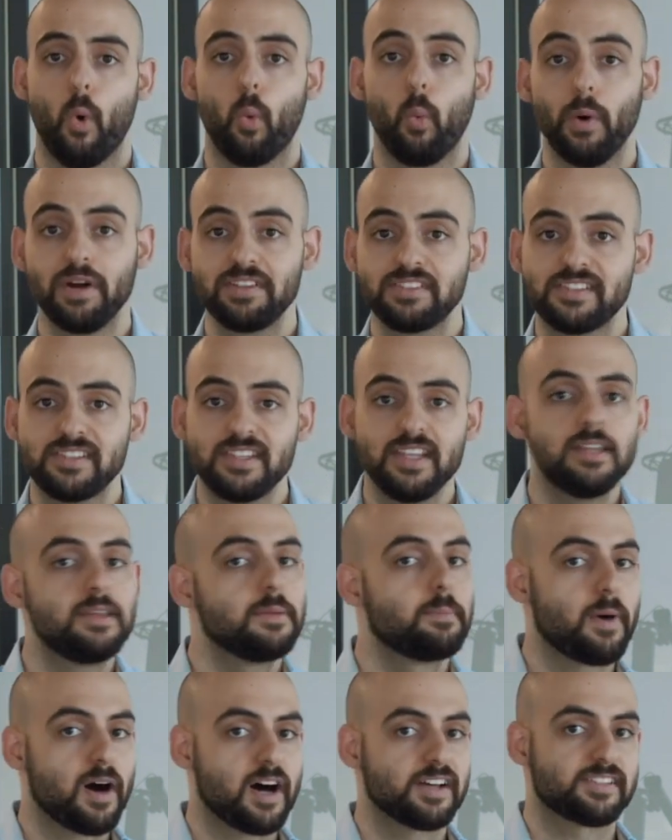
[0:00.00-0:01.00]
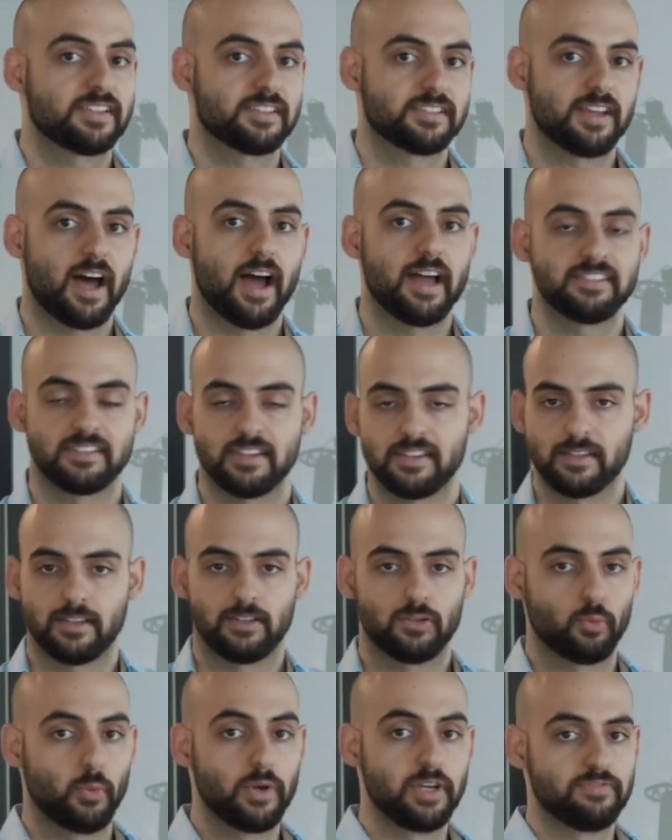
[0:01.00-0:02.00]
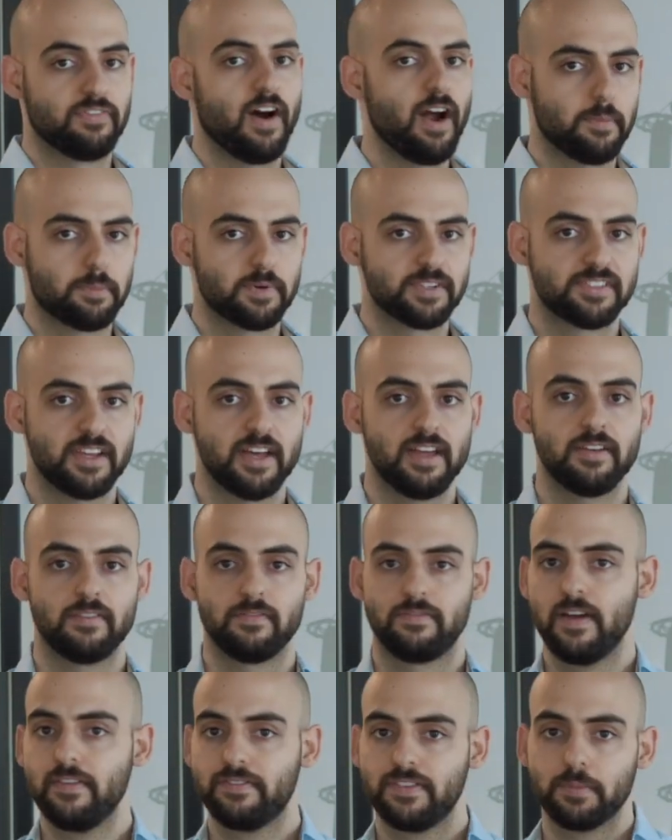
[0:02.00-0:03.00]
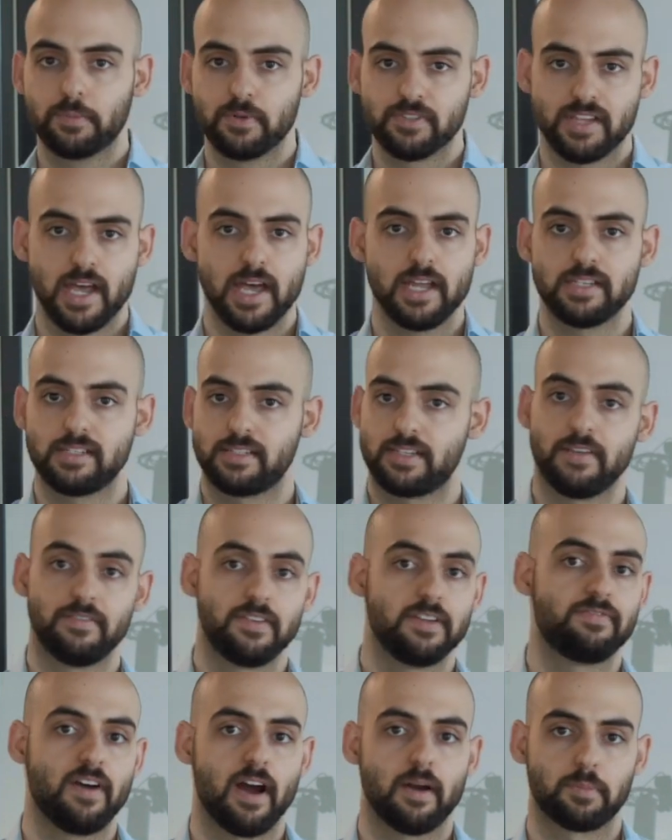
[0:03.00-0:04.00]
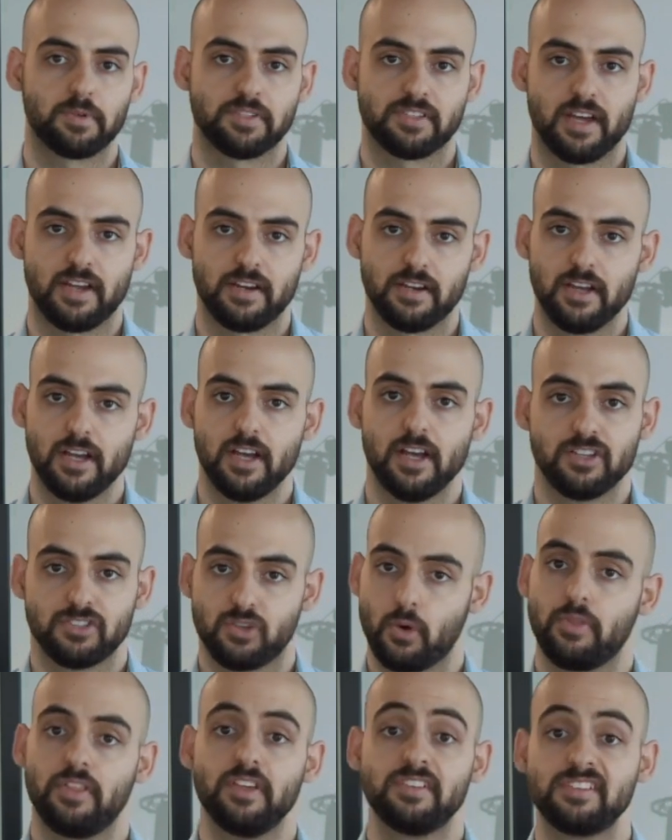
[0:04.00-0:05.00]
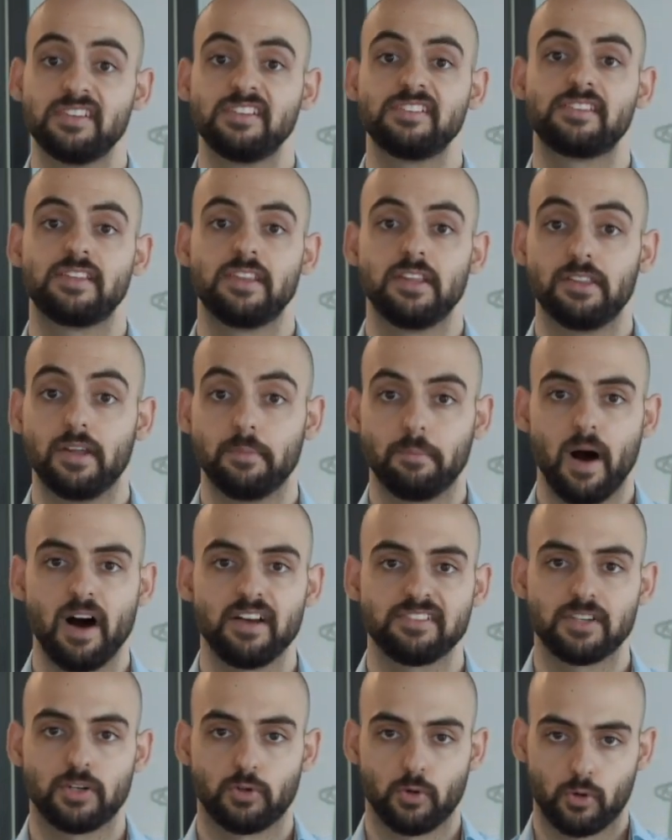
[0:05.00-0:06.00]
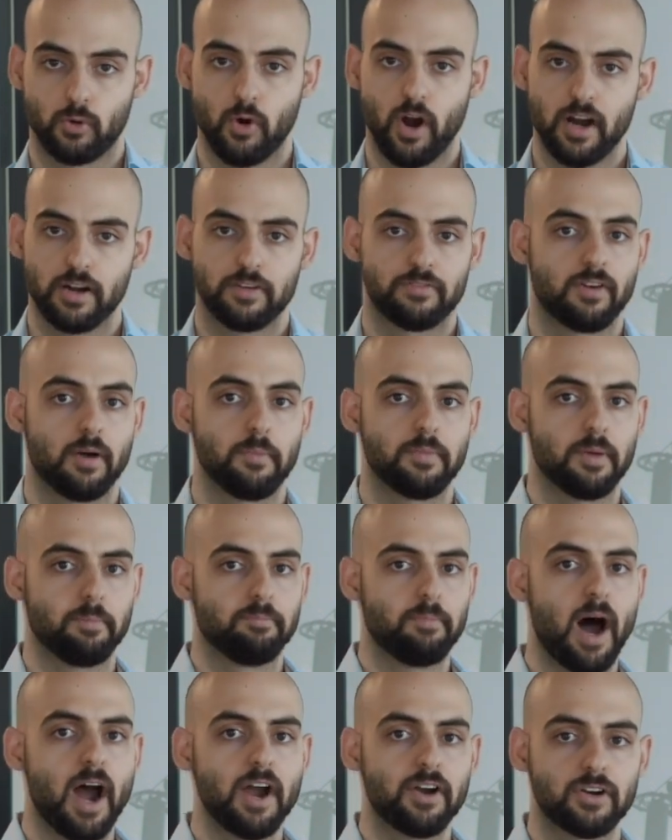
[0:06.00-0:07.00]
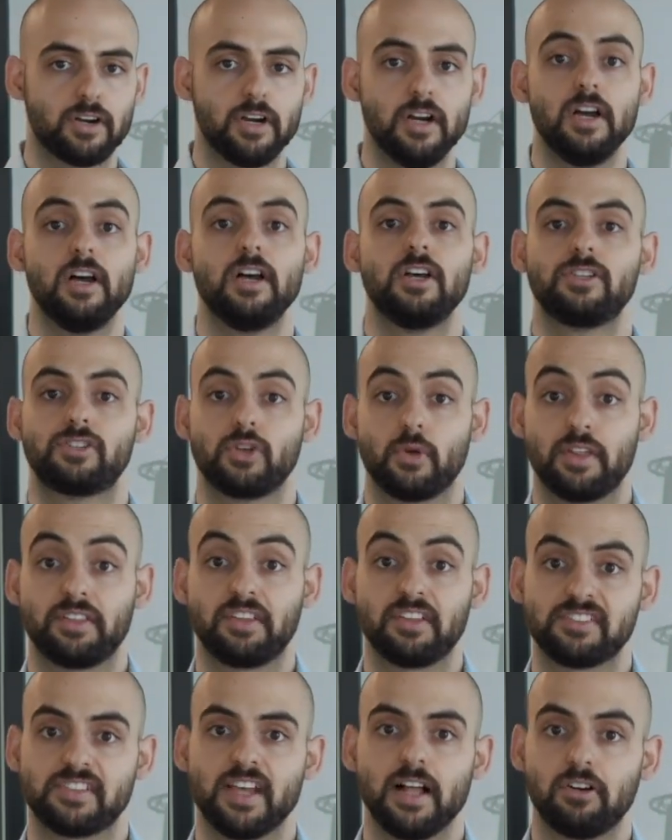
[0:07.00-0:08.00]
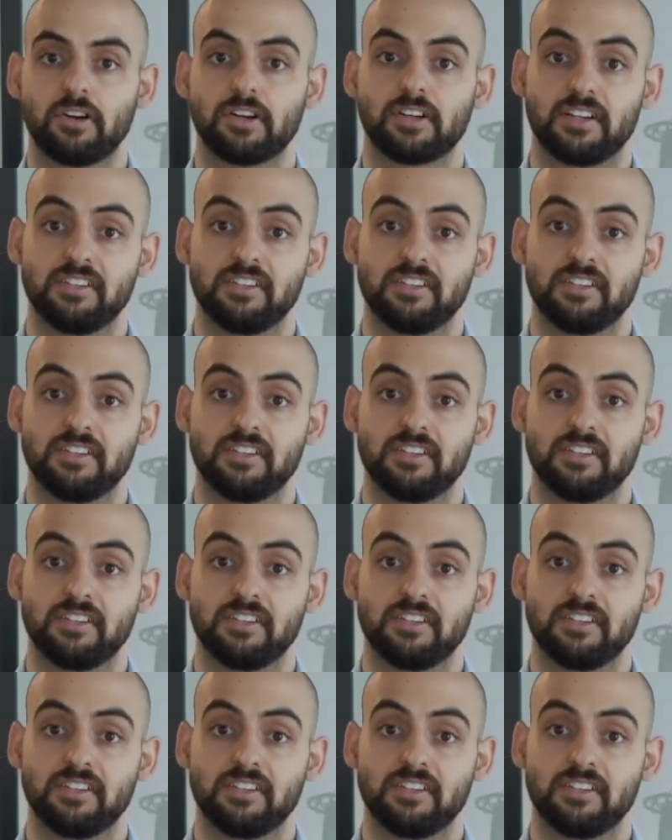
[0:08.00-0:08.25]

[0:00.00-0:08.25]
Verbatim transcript: What's the deposit size? Is it twenty-five percent, fifty percent, seventy-five percent? So this is the deposit required from the buyer so that the seller